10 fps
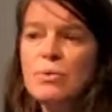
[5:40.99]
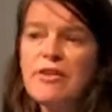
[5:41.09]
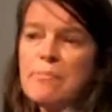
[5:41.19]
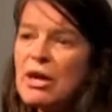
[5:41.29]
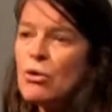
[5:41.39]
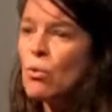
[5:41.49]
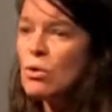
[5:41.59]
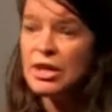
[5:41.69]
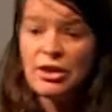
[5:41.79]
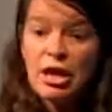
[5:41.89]
this meant all
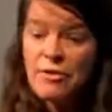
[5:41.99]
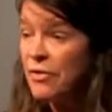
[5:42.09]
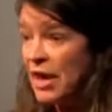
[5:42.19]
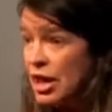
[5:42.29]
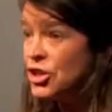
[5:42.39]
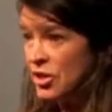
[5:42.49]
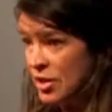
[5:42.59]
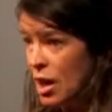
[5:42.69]
of these, that they could just